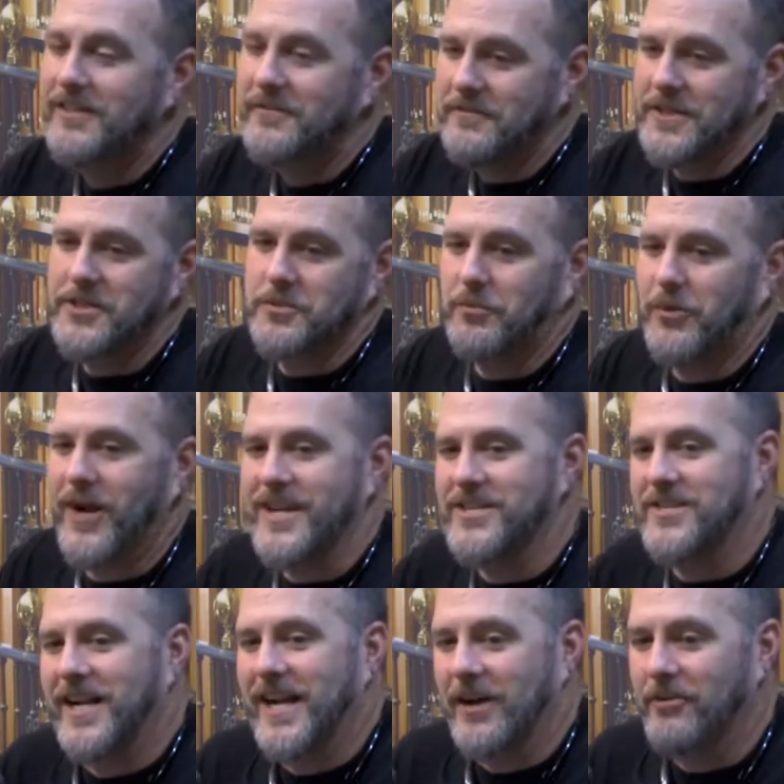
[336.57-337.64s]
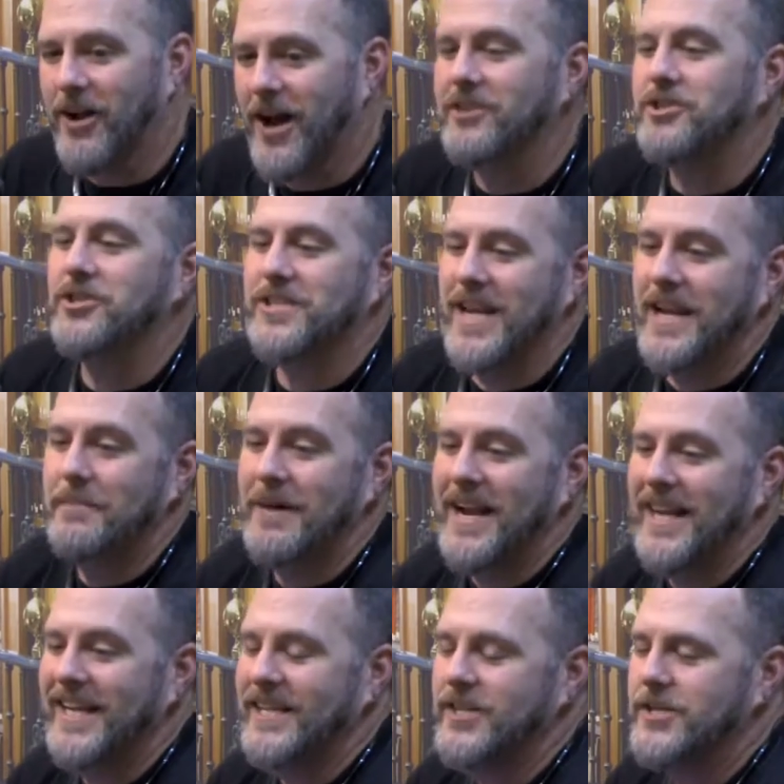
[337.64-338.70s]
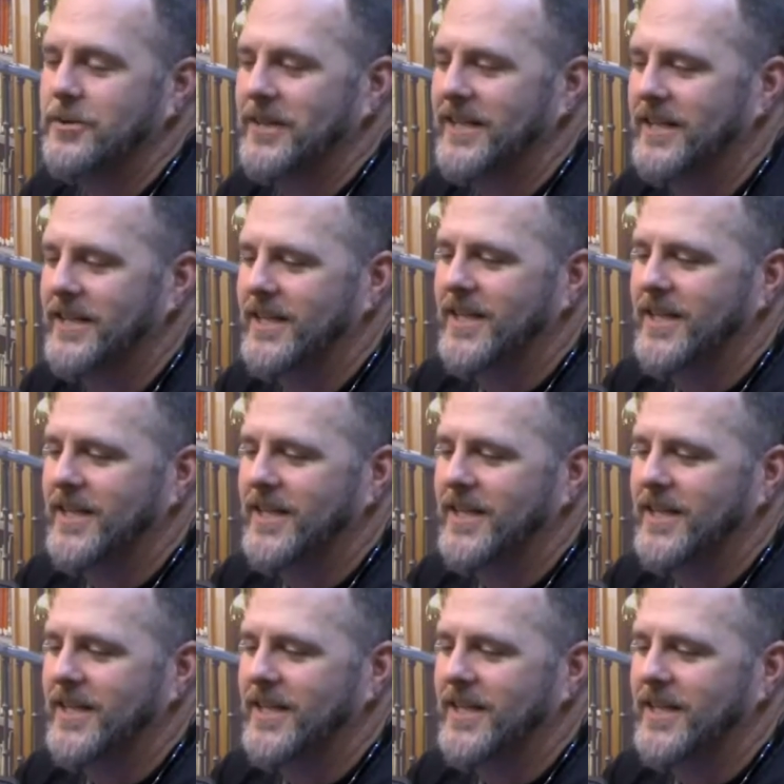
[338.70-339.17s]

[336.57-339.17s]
Vincent Price and how not just anybody can do it.